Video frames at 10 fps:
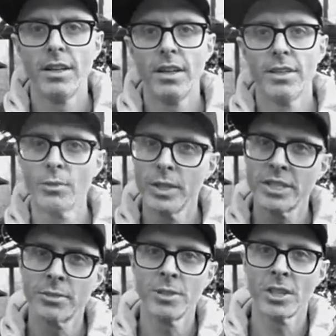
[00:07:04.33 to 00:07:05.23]
And the
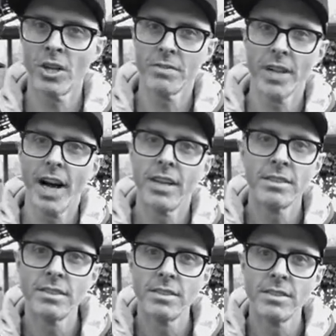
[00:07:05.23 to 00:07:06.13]
wisdom in all of that
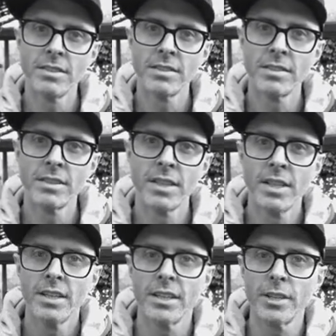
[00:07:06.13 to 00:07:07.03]

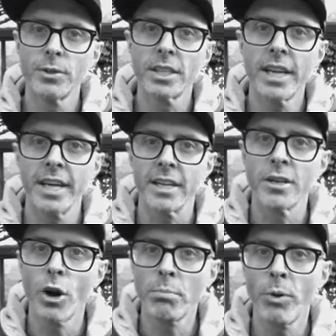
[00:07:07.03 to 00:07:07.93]
you would get
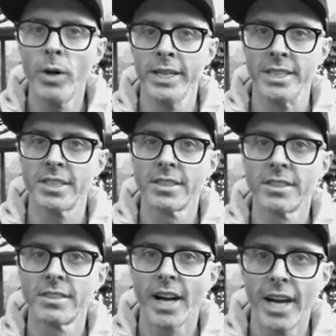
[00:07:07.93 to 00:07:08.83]
no points
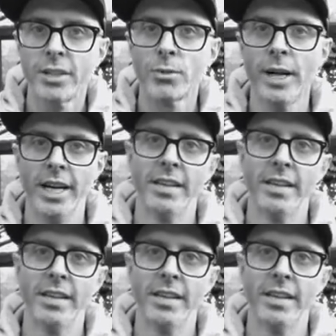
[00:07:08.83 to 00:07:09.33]
either way.